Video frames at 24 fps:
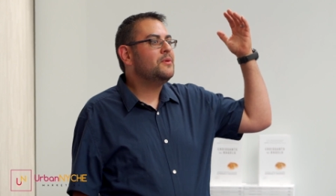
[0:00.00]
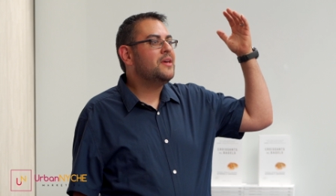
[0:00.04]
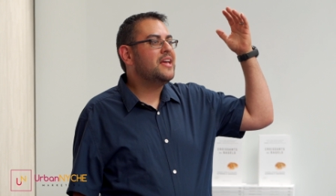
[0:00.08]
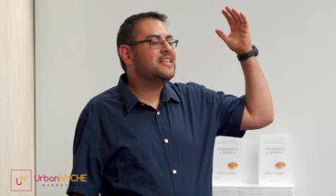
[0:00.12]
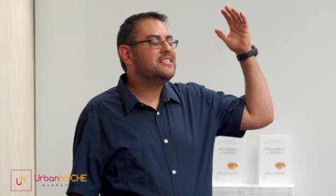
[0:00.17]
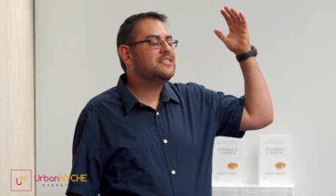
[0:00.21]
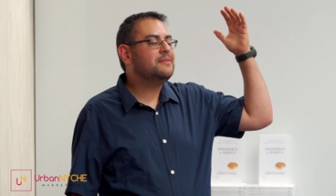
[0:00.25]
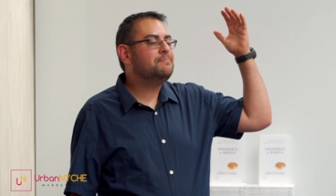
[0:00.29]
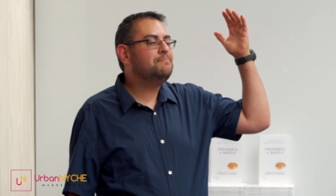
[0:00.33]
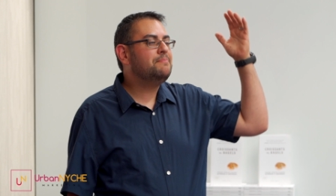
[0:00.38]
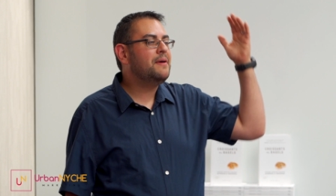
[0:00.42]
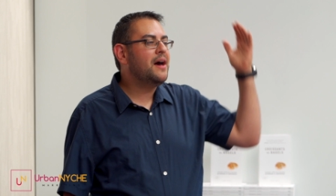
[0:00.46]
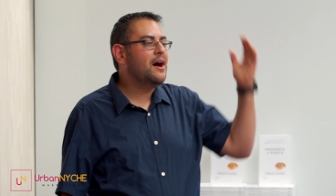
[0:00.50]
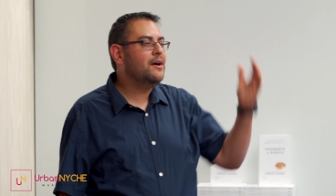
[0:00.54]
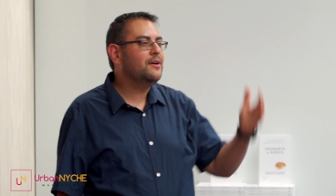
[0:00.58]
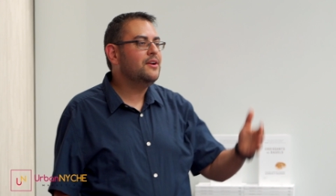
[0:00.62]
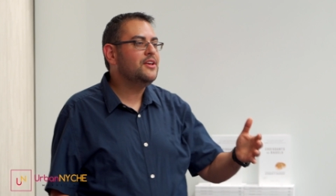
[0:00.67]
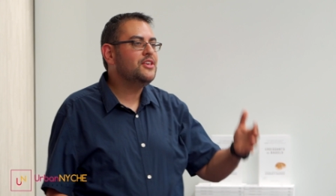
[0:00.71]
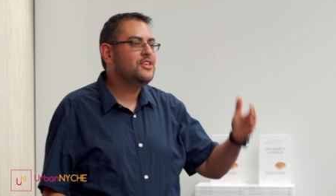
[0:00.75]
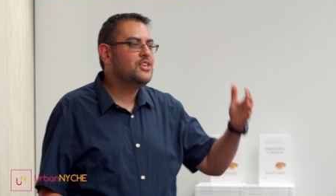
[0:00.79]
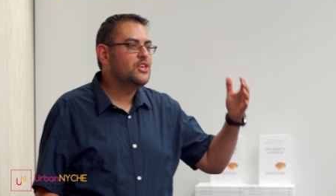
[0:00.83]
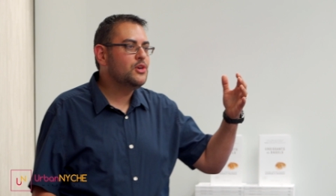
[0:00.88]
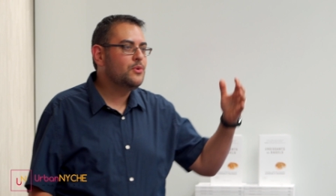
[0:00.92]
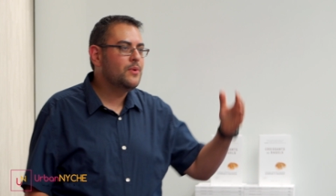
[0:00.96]
it's
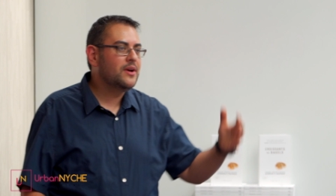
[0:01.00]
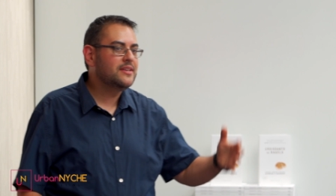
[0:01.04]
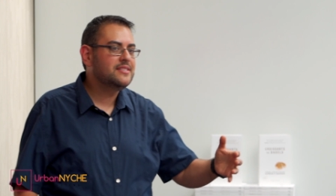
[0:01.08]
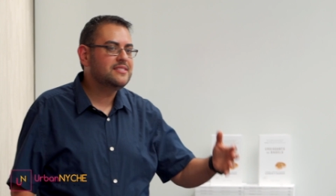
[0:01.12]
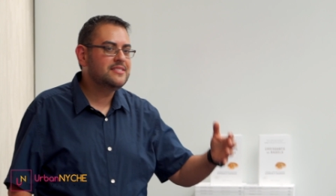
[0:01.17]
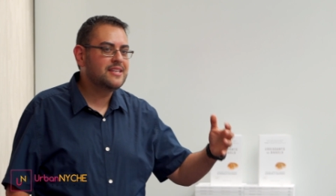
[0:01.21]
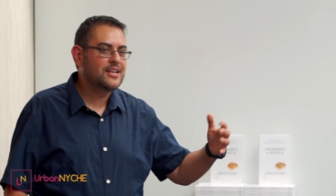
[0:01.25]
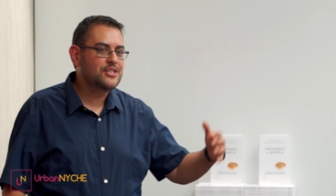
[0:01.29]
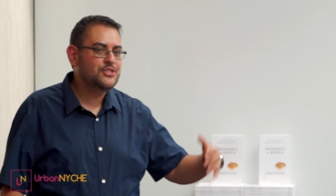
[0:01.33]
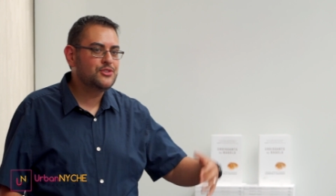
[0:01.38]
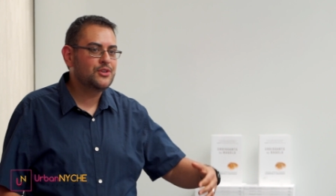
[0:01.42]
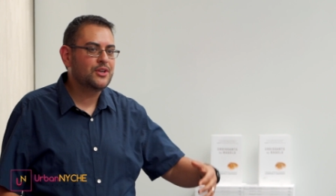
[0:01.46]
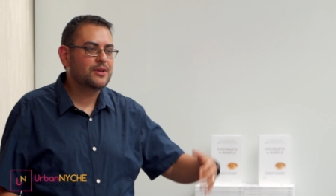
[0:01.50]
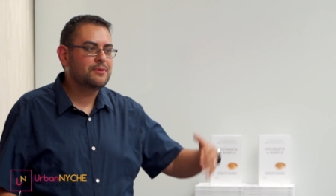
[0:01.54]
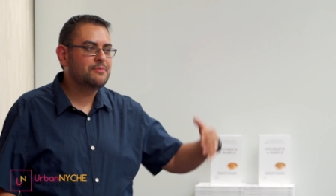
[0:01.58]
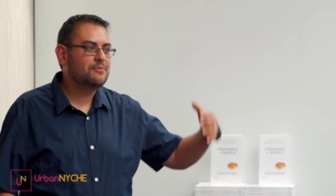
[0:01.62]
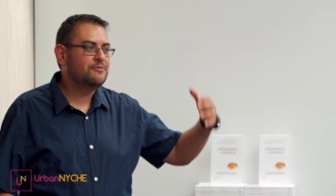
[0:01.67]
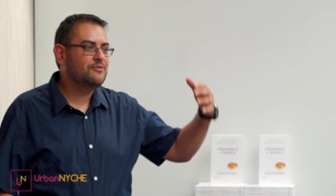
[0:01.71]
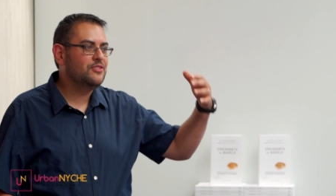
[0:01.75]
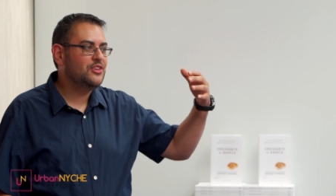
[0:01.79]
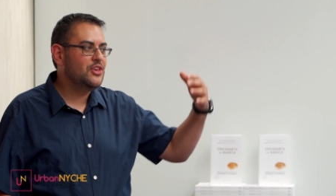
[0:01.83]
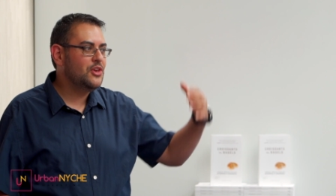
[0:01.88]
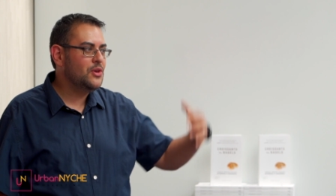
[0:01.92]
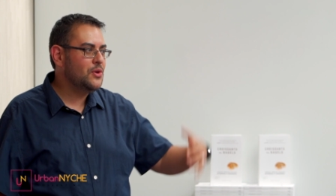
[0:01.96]
about a U.S. centric
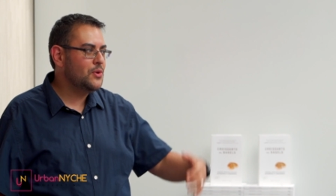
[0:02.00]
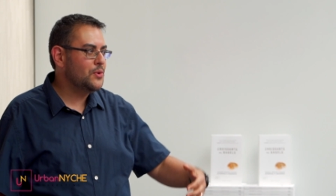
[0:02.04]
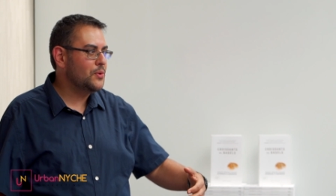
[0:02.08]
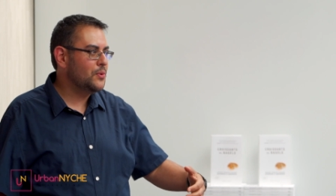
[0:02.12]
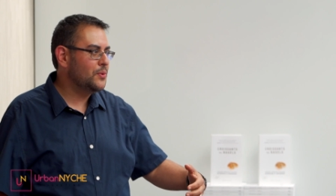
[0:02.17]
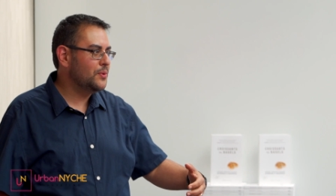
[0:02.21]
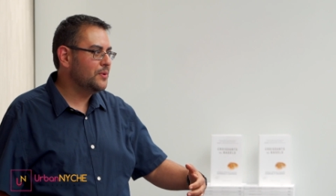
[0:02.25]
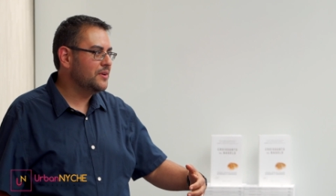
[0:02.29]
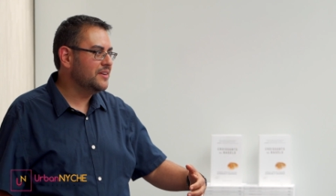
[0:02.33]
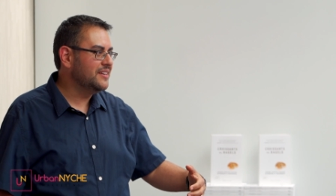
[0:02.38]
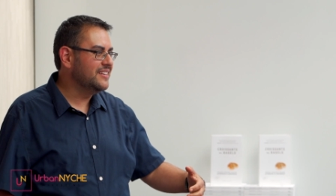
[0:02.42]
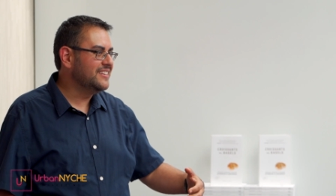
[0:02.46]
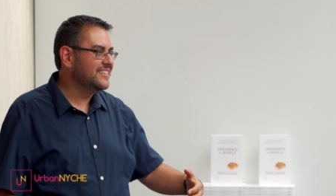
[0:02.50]
view.